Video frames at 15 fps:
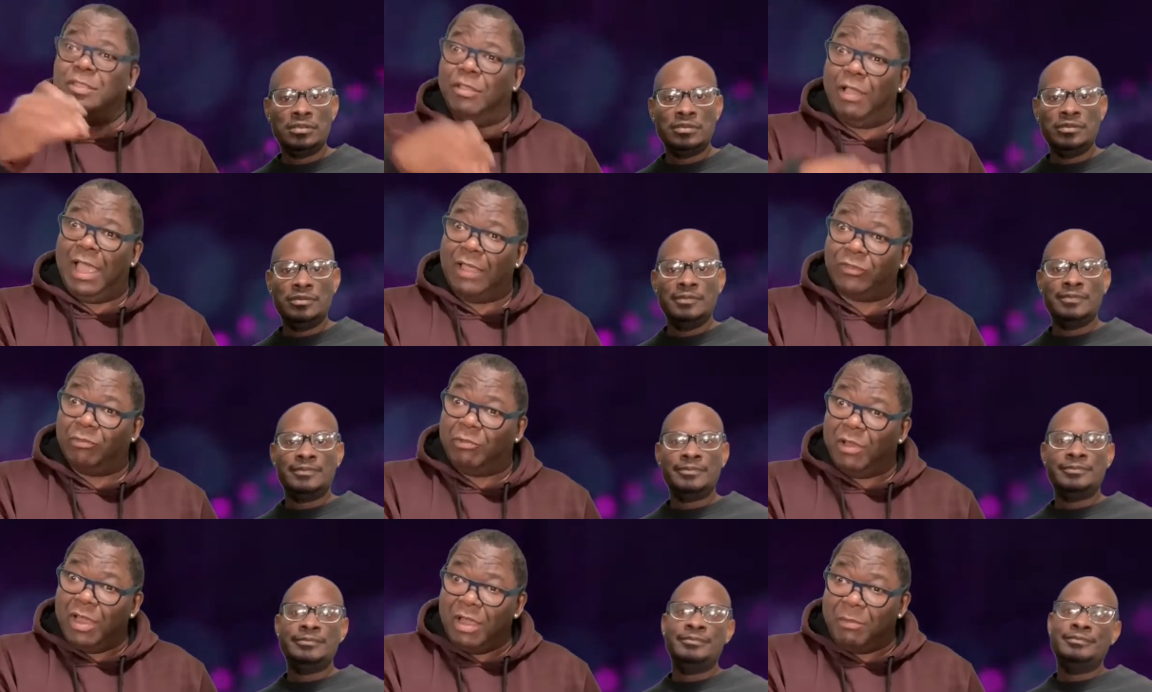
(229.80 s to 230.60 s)
Speaker 1: don't have
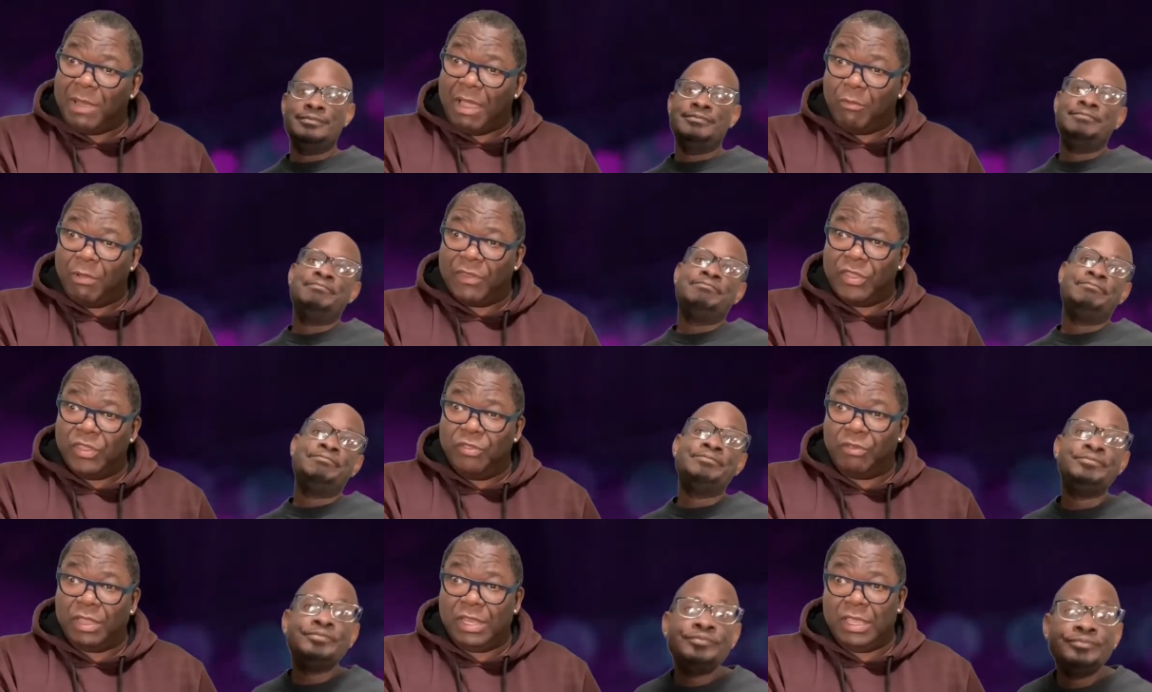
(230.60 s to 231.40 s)
to worry about whether
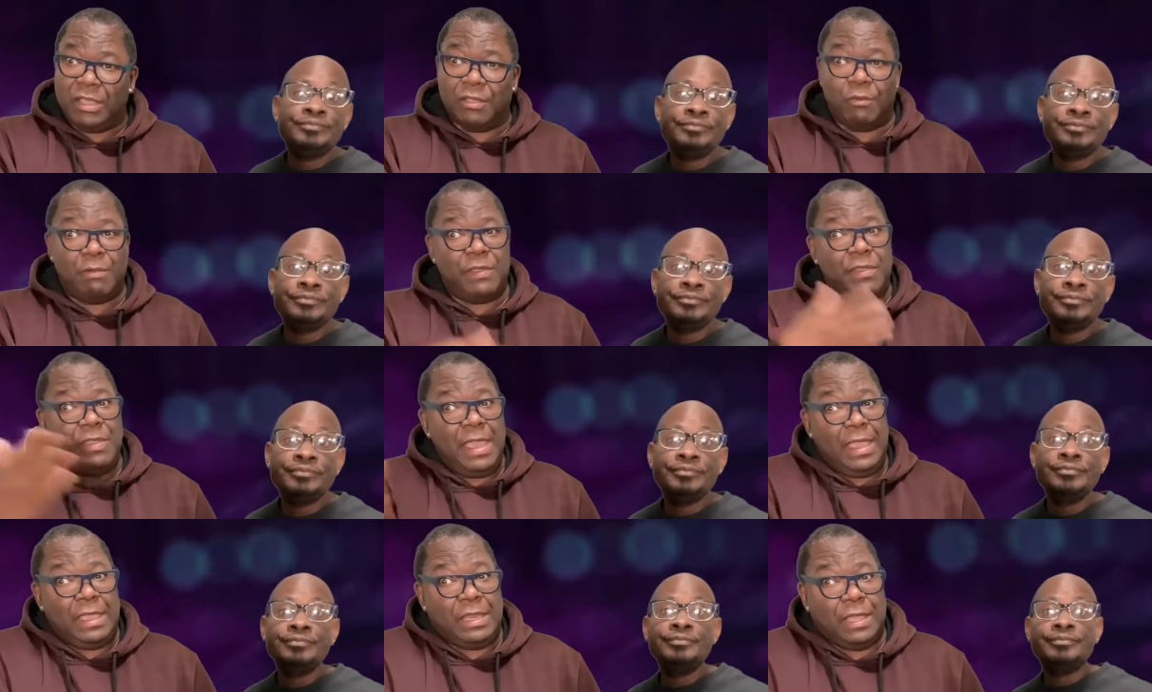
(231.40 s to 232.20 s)
you can hear or whether
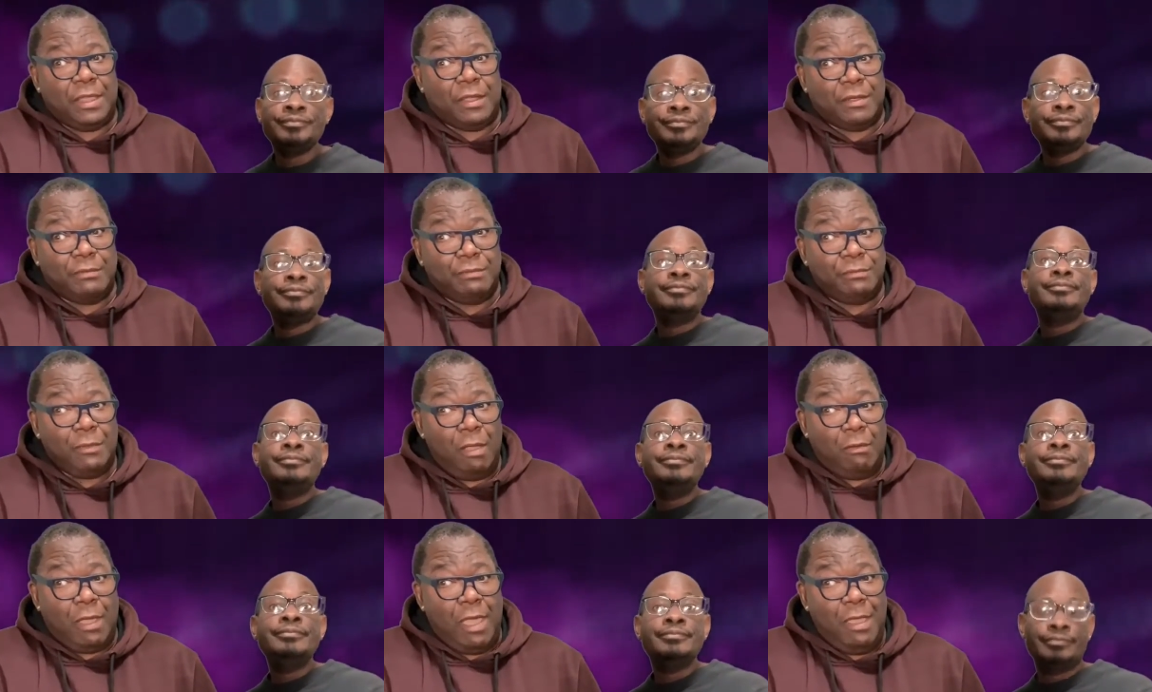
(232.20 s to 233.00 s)
they can hear.
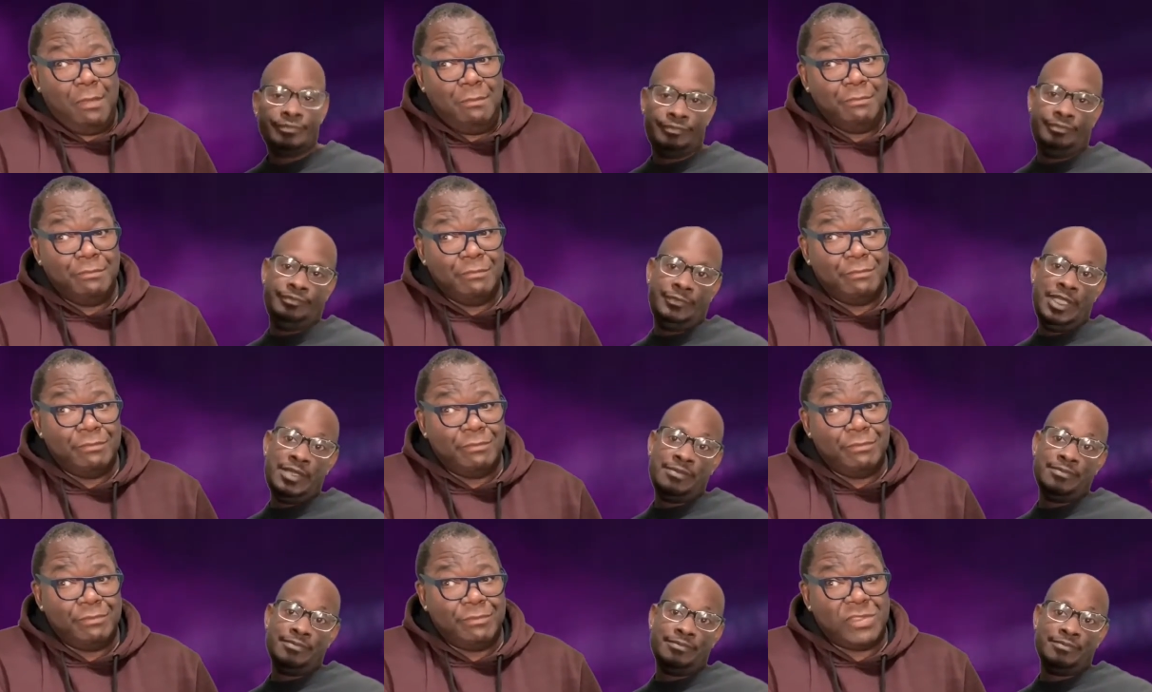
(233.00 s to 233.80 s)
Mm-hmm. Okay? Yeah.
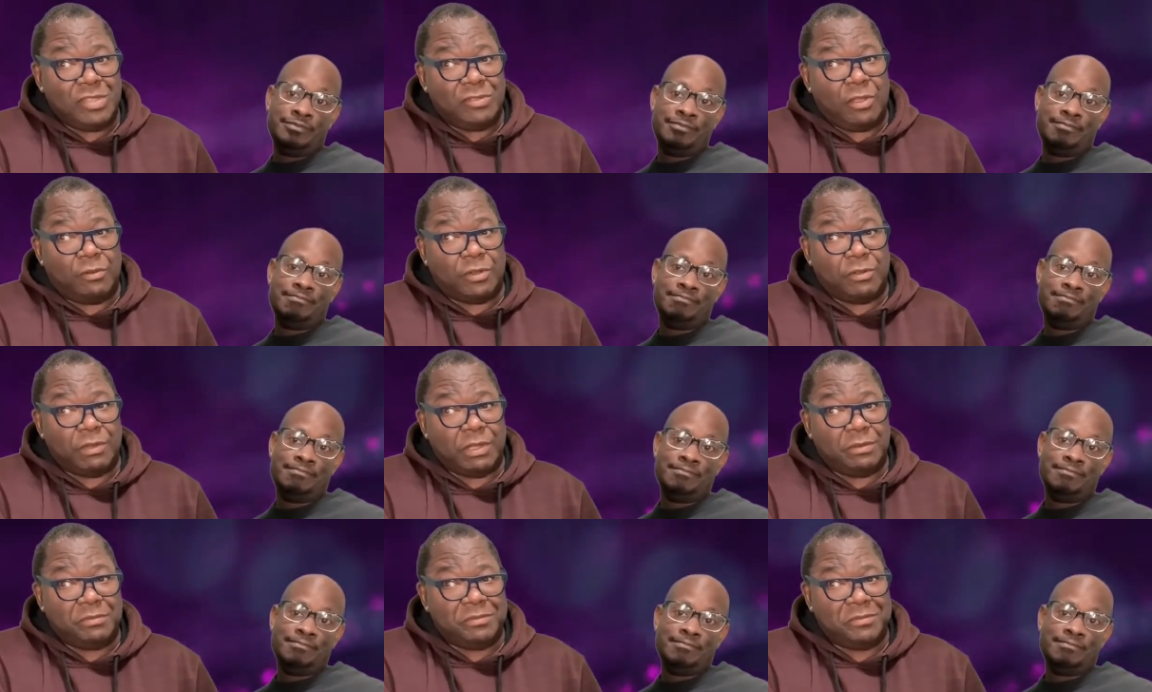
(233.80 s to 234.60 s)
So don't do it.